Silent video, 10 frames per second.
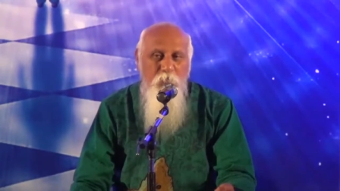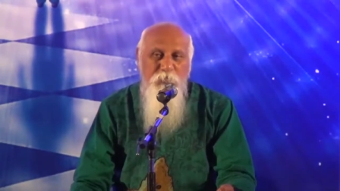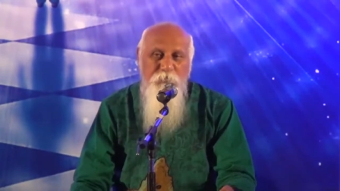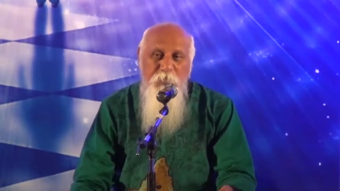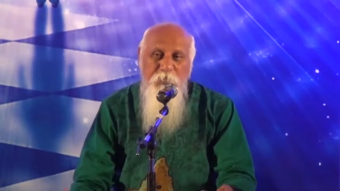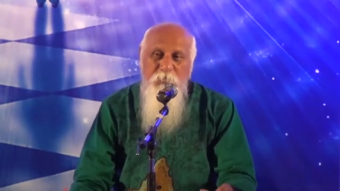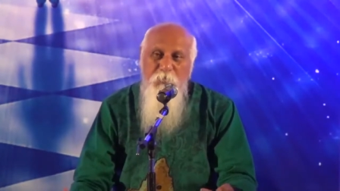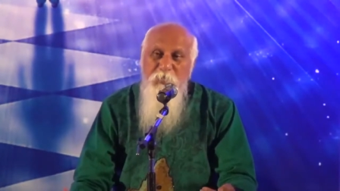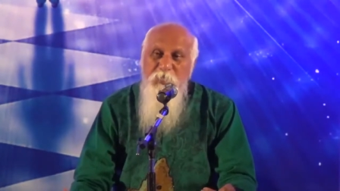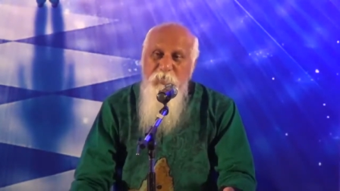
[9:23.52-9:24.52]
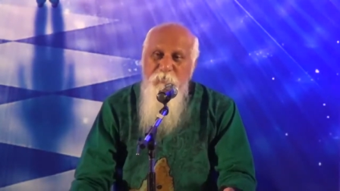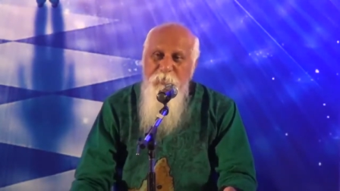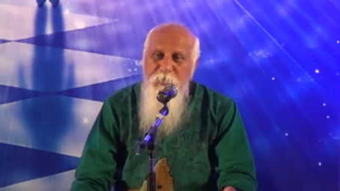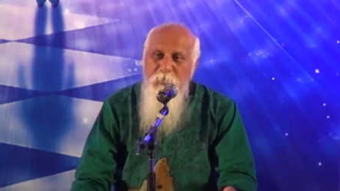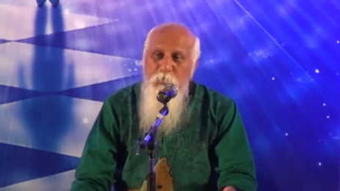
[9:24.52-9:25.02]
You must make them
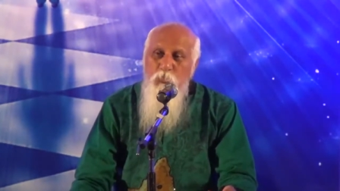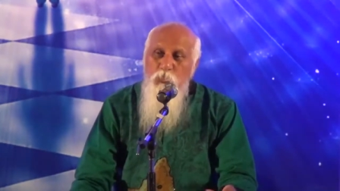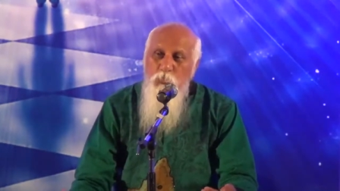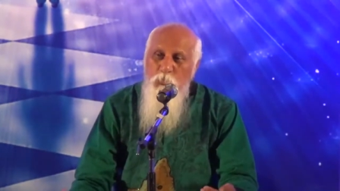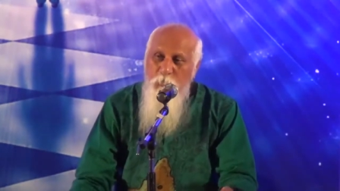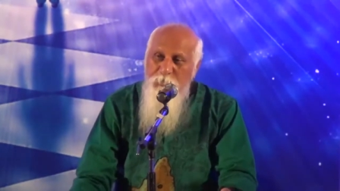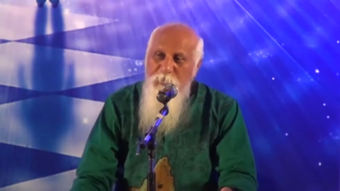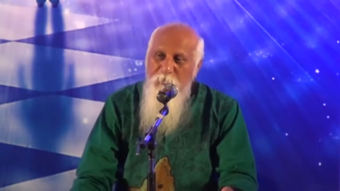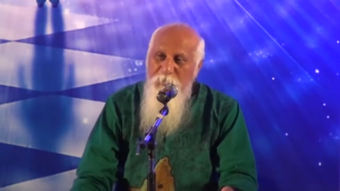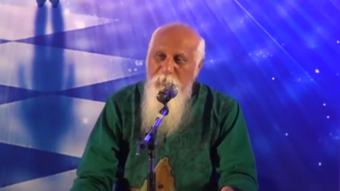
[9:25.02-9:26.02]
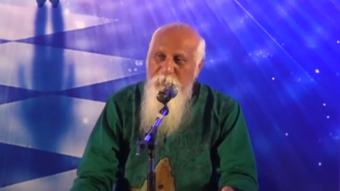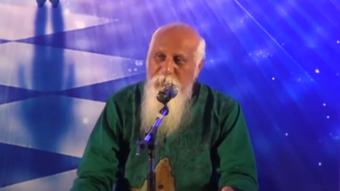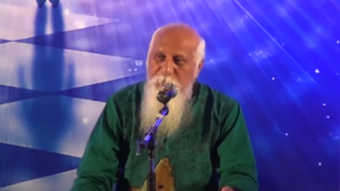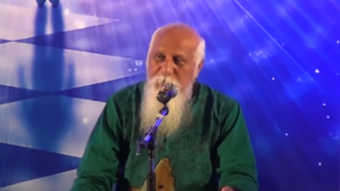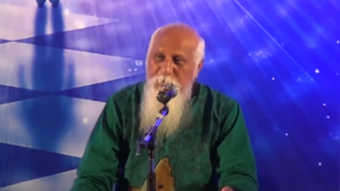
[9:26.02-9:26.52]
independent. You should yourself become
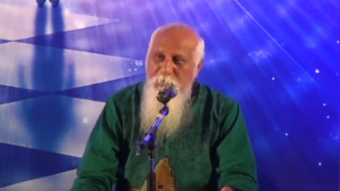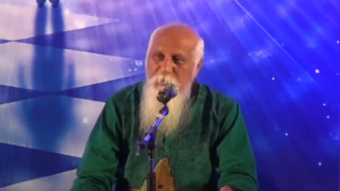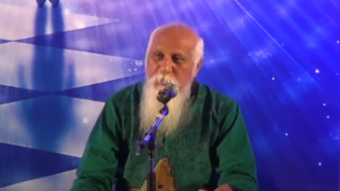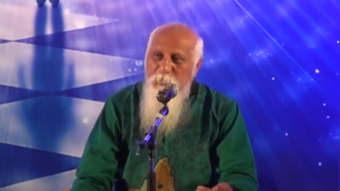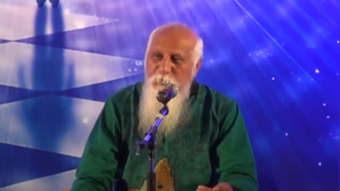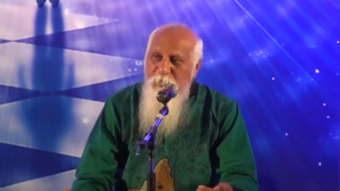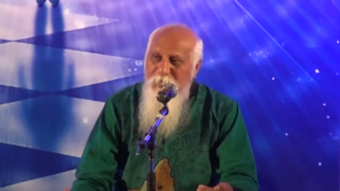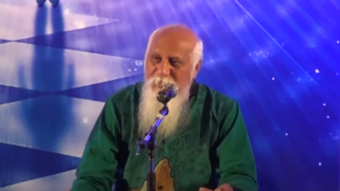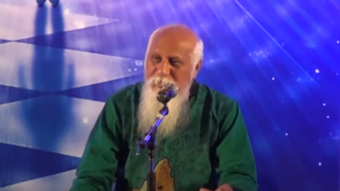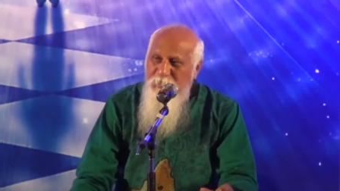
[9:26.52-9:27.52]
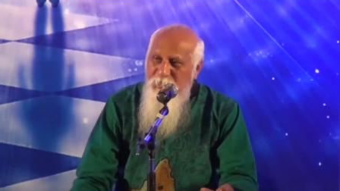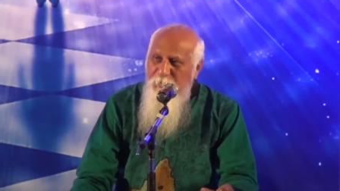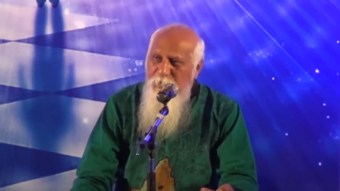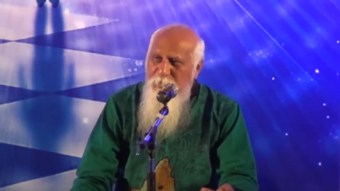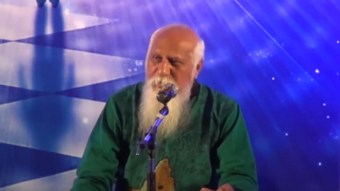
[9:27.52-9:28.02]
independent. You must make others
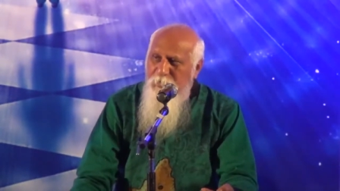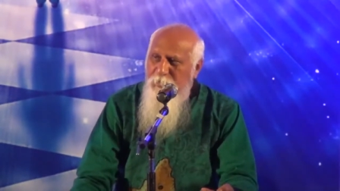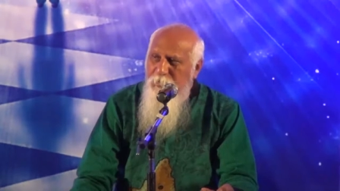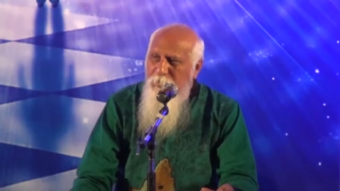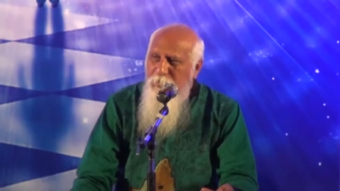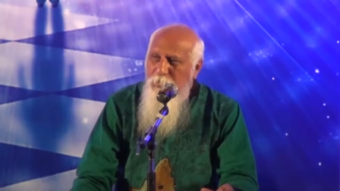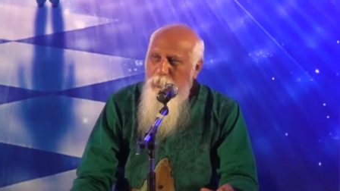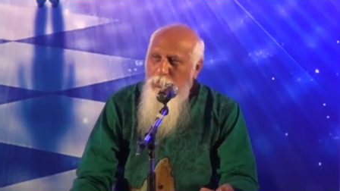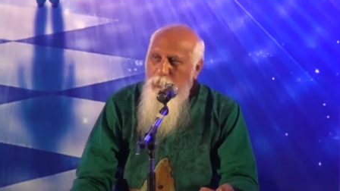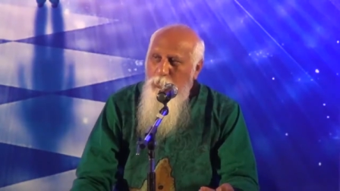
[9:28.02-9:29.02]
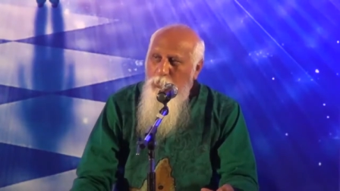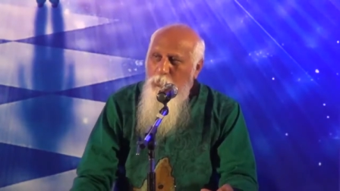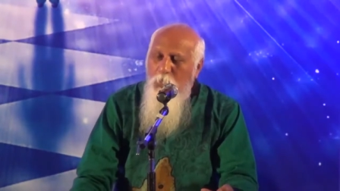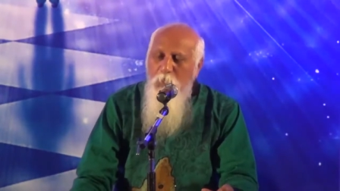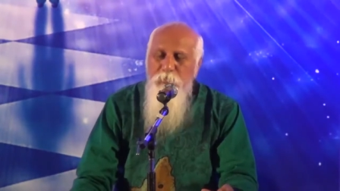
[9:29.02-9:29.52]
independent.
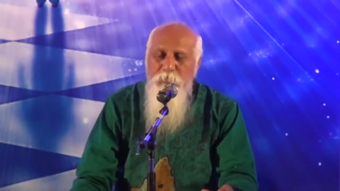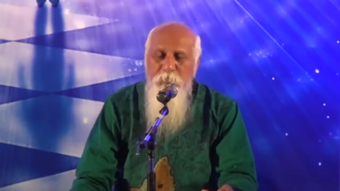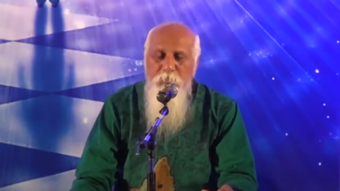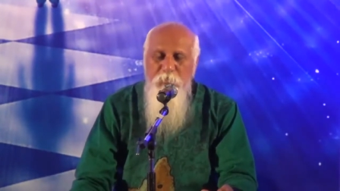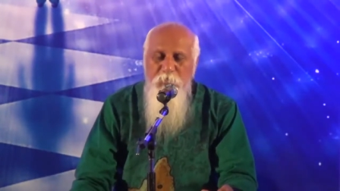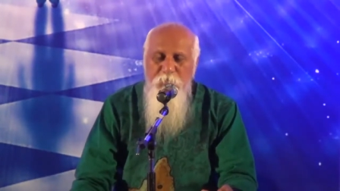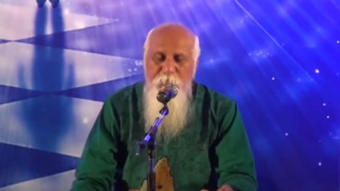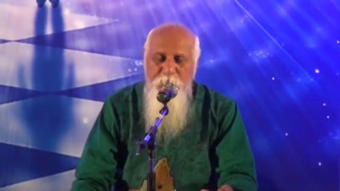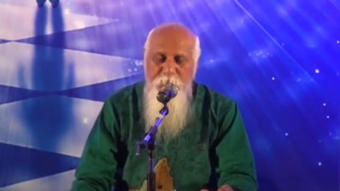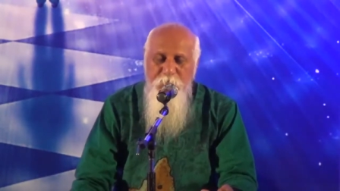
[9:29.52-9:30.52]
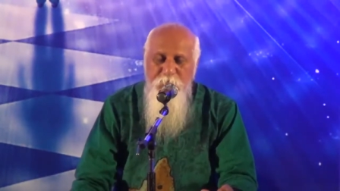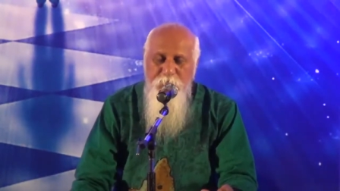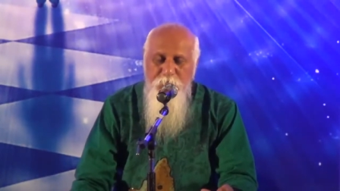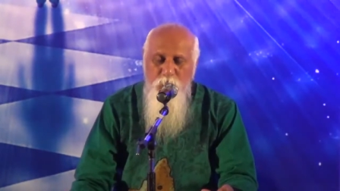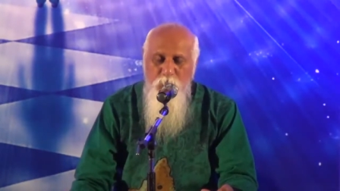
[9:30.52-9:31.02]
You got
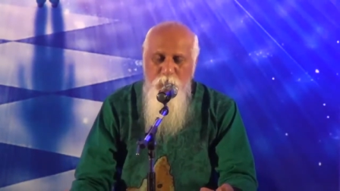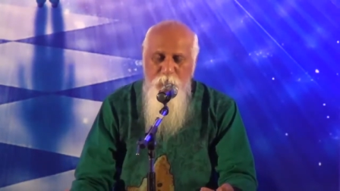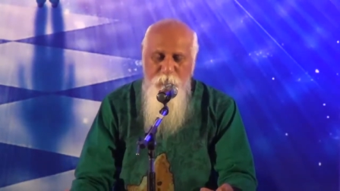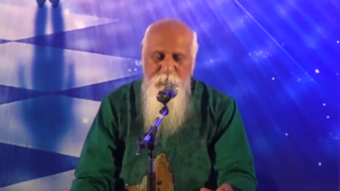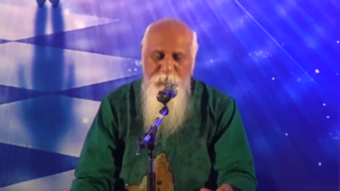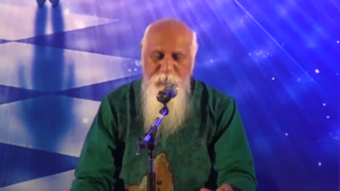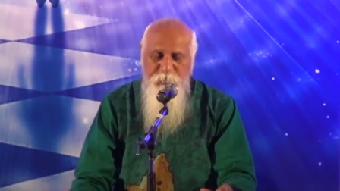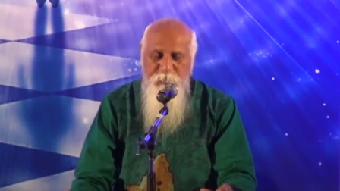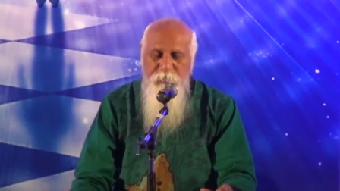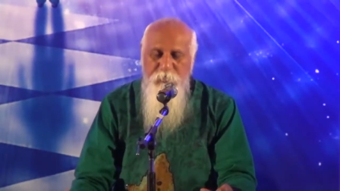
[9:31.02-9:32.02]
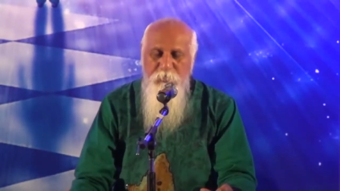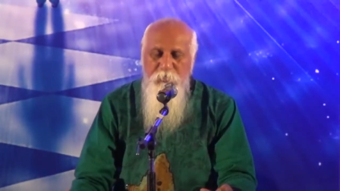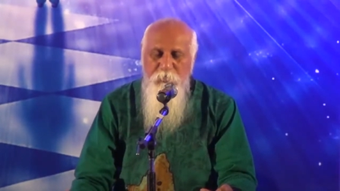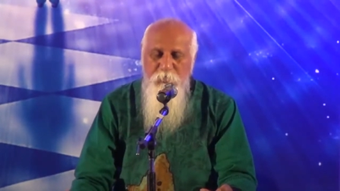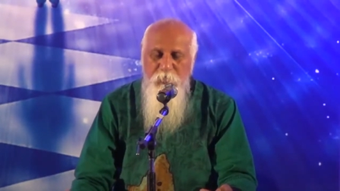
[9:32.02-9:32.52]
independence through your meditation,
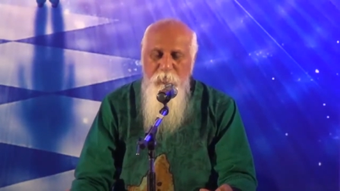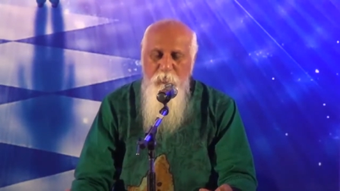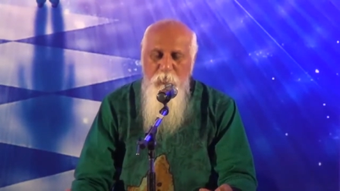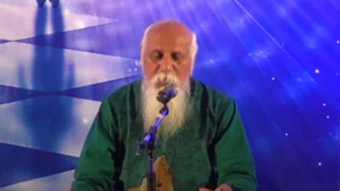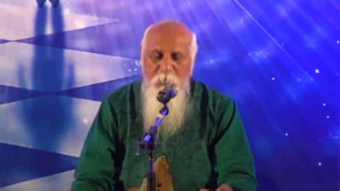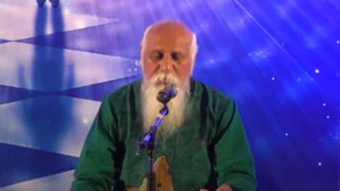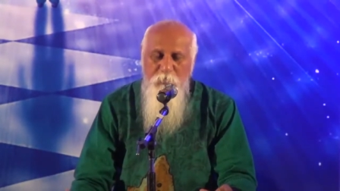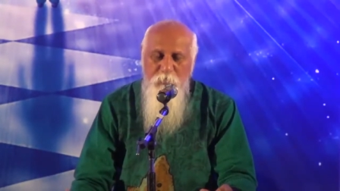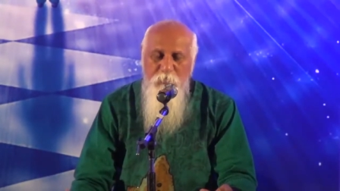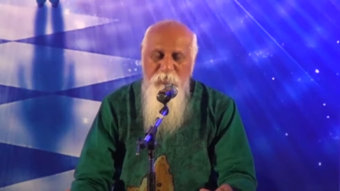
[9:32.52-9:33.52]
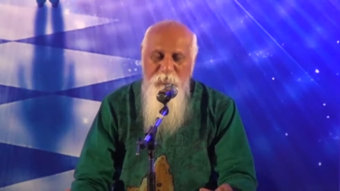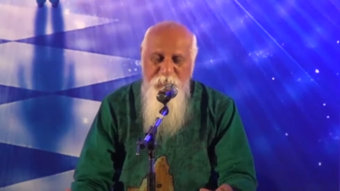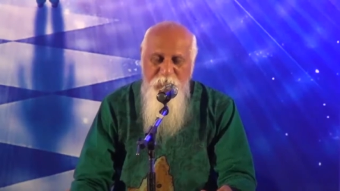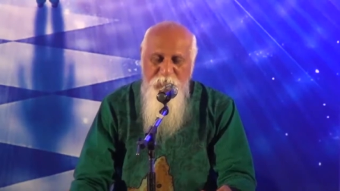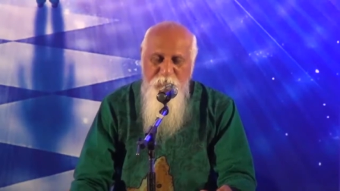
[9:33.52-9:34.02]
and you have to
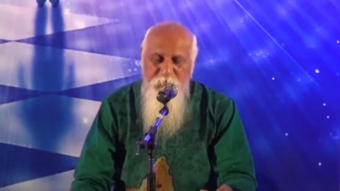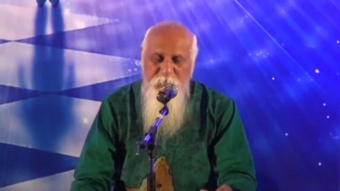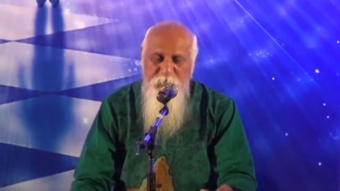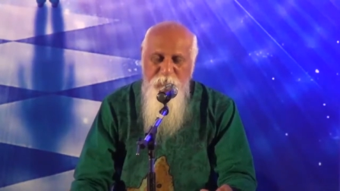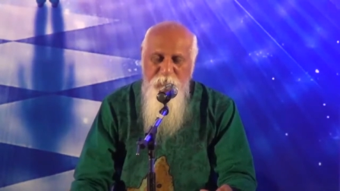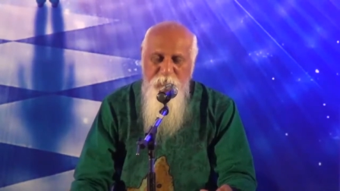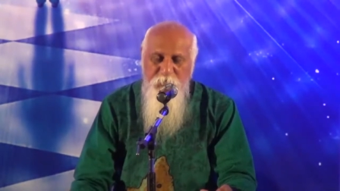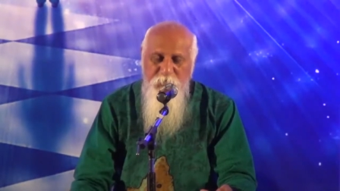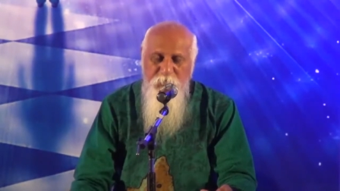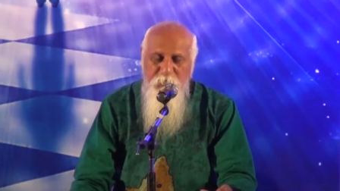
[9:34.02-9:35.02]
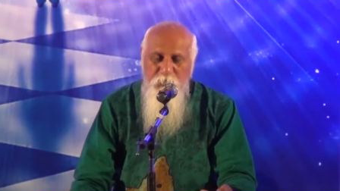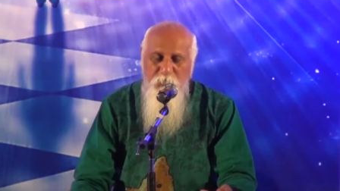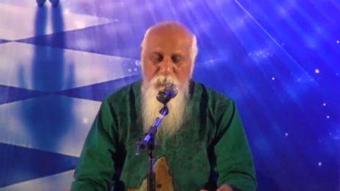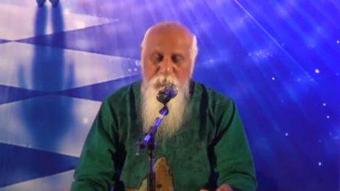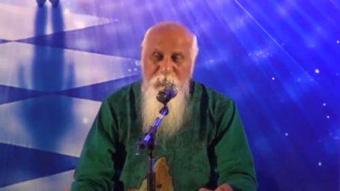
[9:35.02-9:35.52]
teach meditation to others
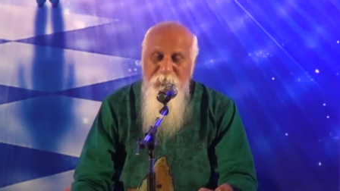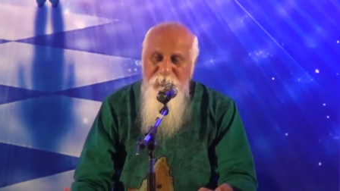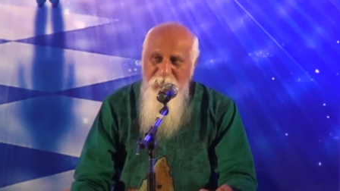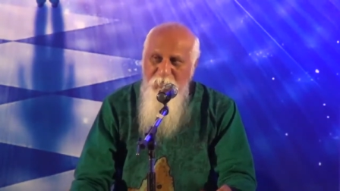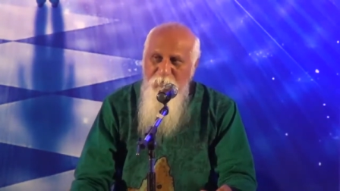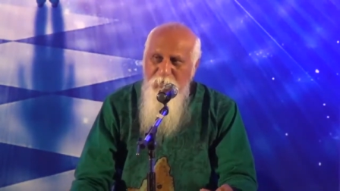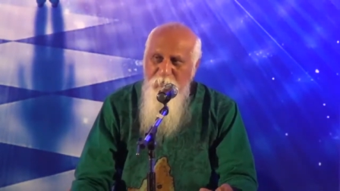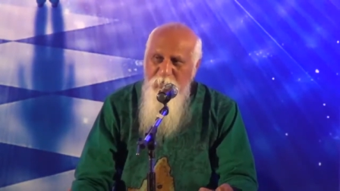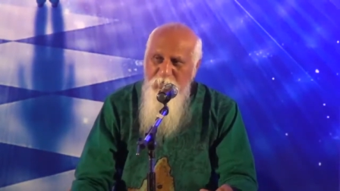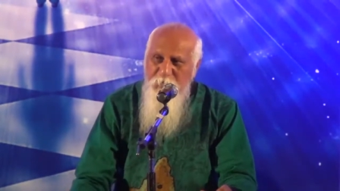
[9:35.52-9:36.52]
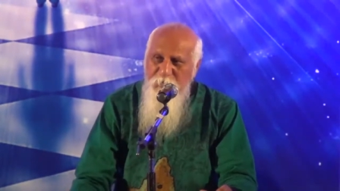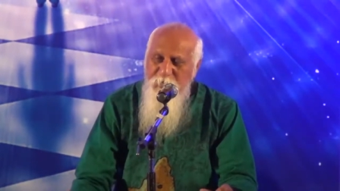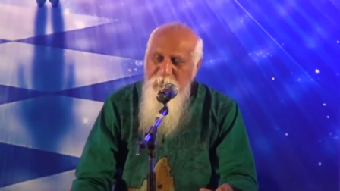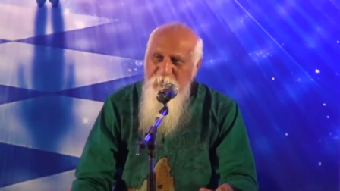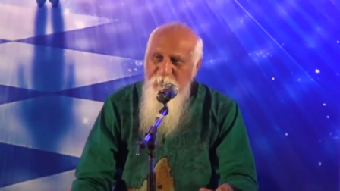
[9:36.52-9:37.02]
so that they become
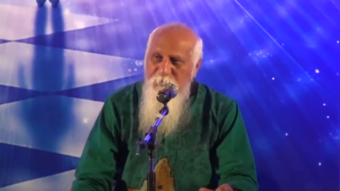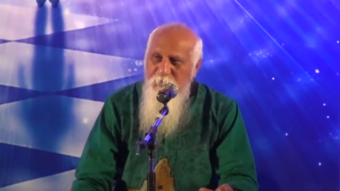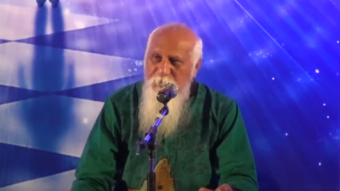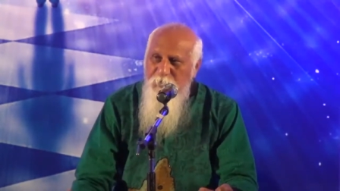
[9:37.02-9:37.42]
independent of